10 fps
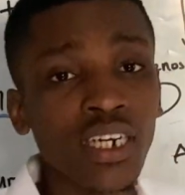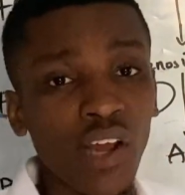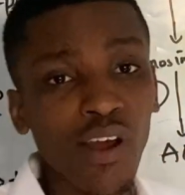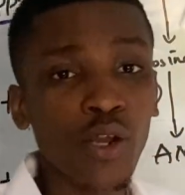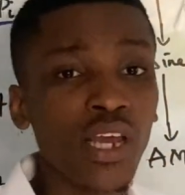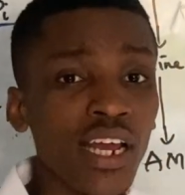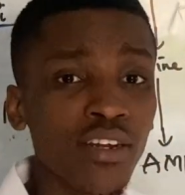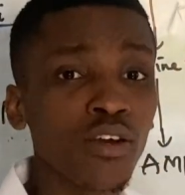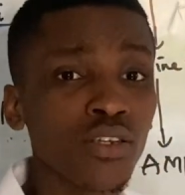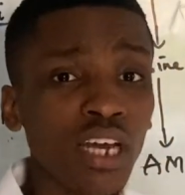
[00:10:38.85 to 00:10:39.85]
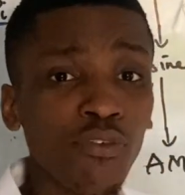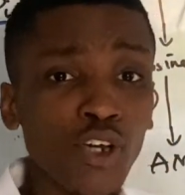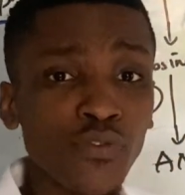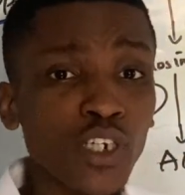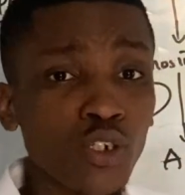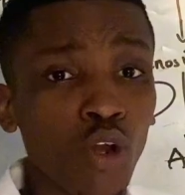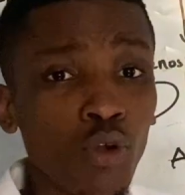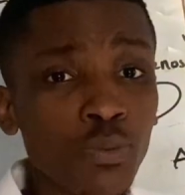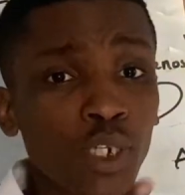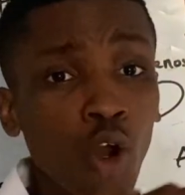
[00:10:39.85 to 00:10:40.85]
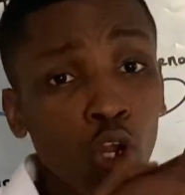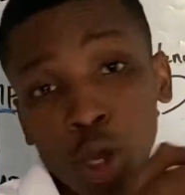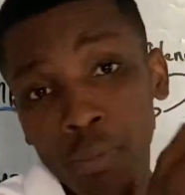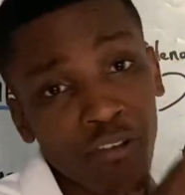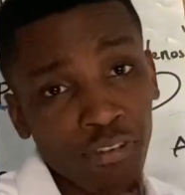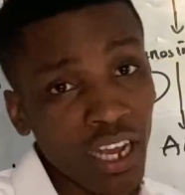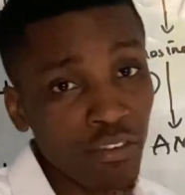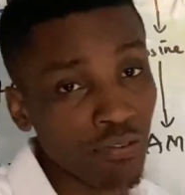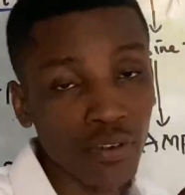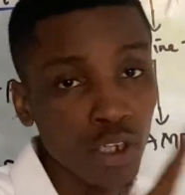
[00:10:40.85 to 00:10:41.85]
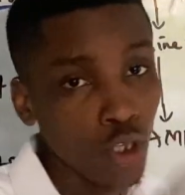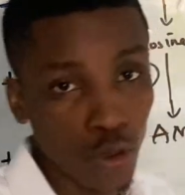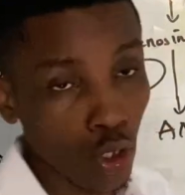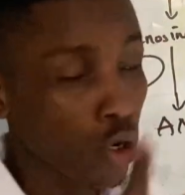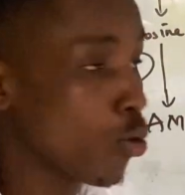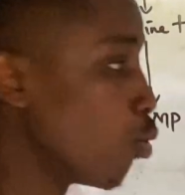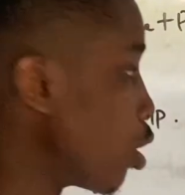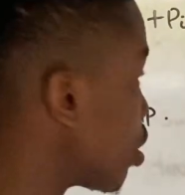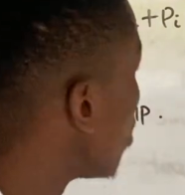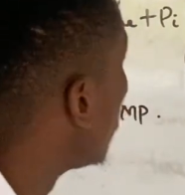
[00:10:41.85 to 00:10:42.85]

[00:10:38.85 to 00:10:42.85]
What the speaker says: If we are looking at a nucleotide, phosphate should always be on number 5, not on 1.